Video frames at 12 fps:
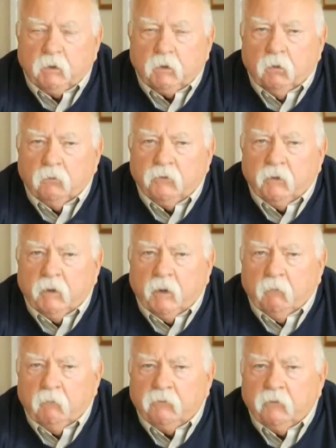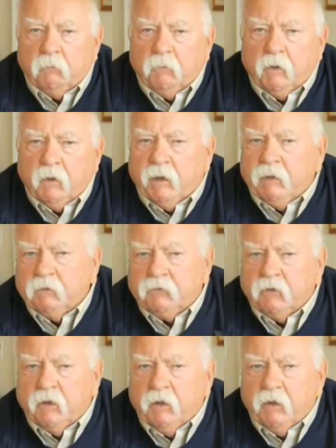in closing, I would simply like to
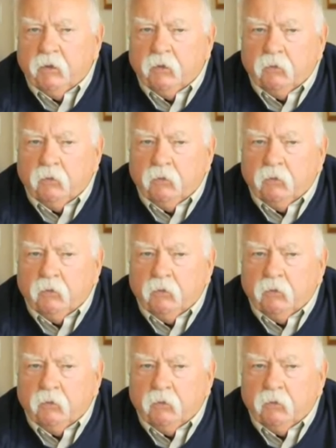say to